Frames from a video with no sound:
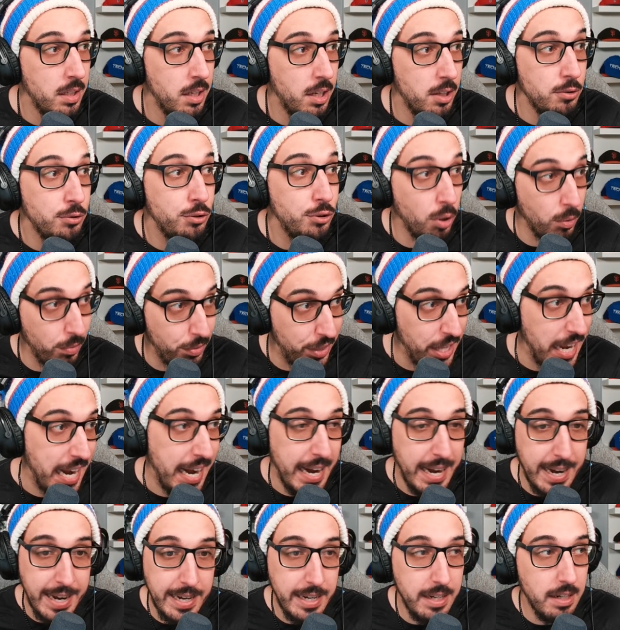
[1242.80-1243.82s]
So
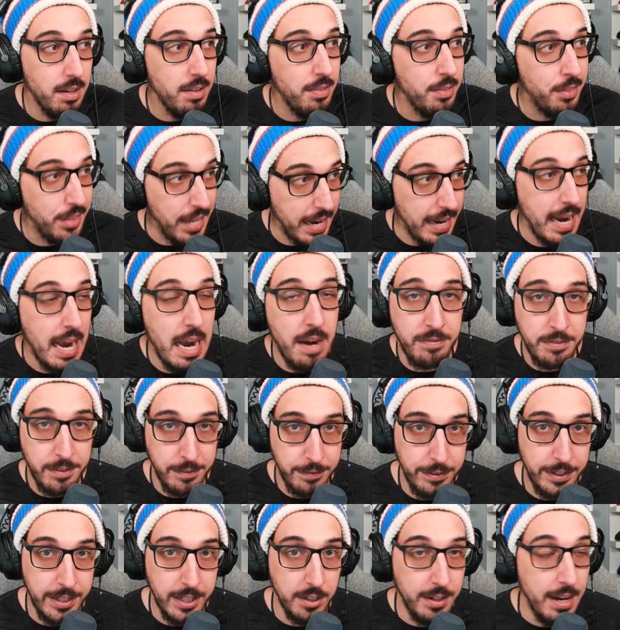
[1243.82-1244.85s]
they have to
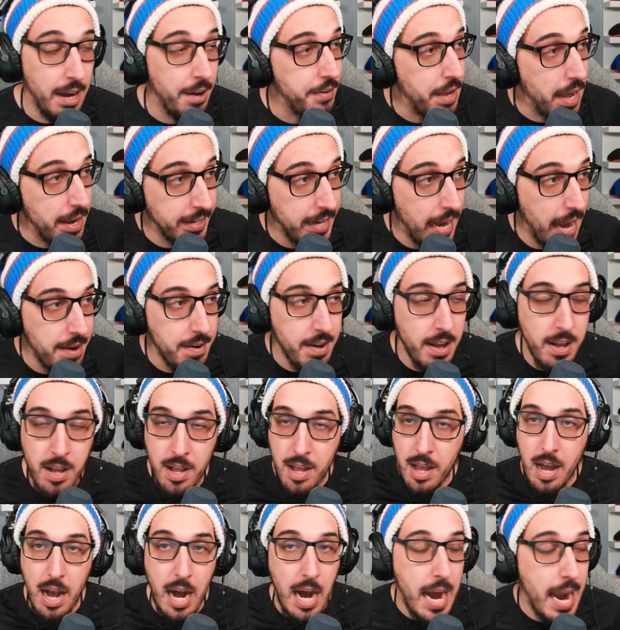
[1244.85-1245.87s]
figure it out. Again,
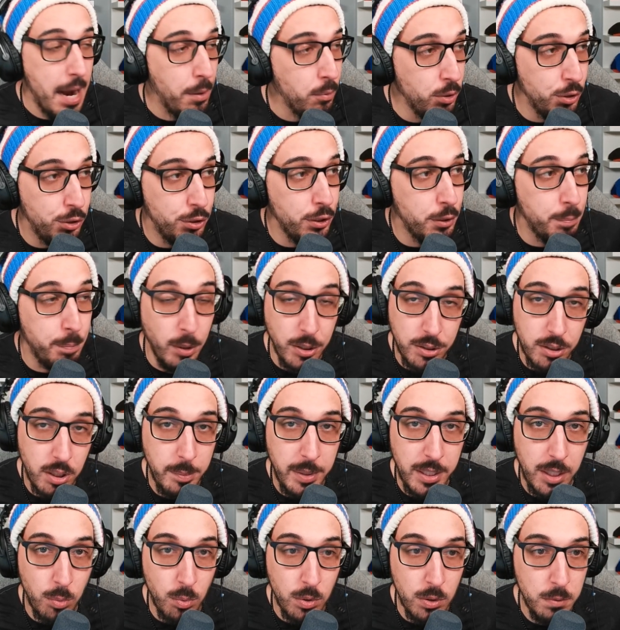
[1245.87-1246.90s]
I would just put them
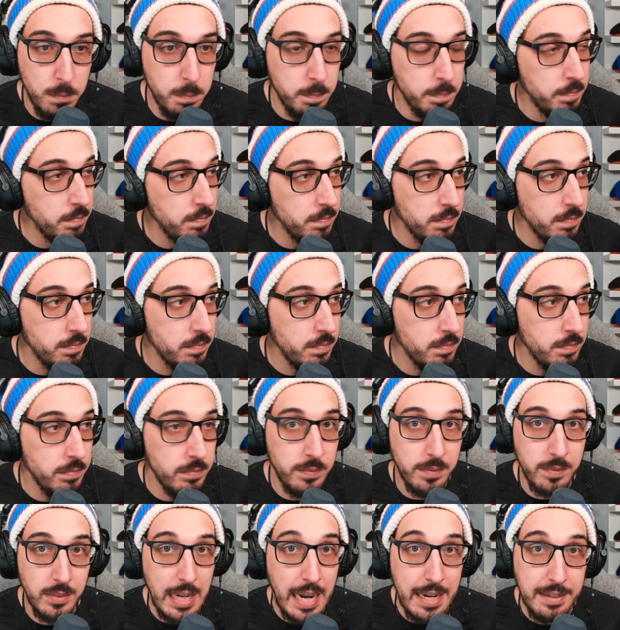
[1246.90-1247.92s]
in a room.
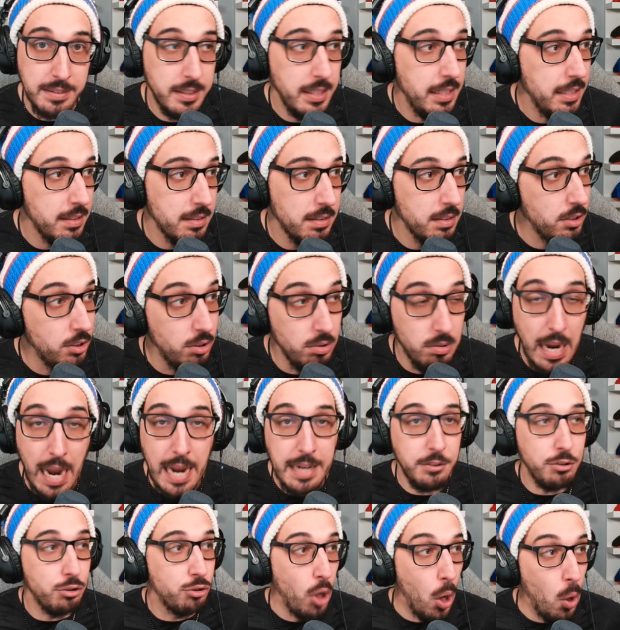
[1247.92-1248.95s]
That's it. You
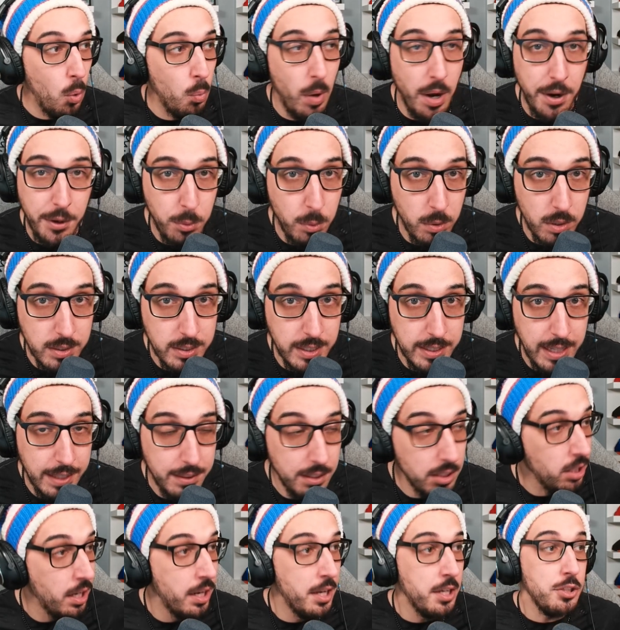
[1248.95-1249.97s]
guys don't want to work
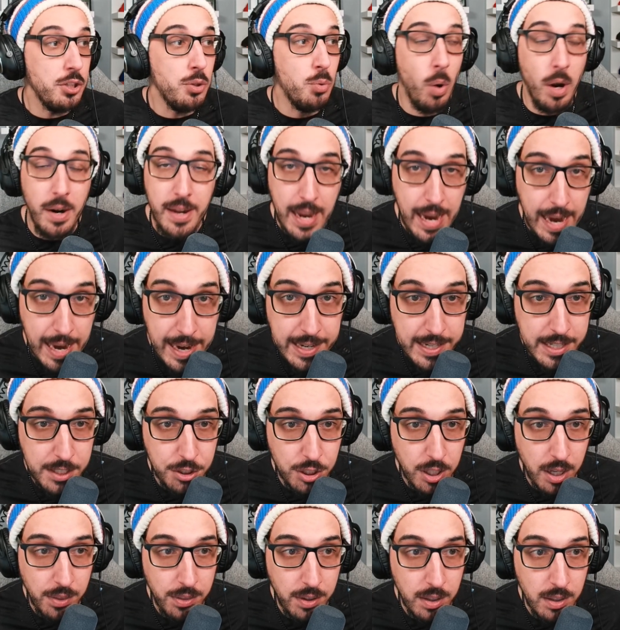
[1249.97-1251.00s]
together? You want to hate each
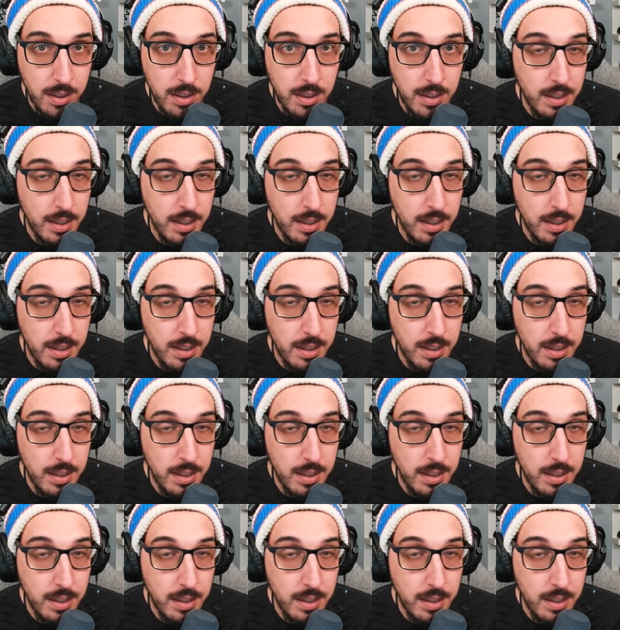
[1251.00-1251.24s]
other?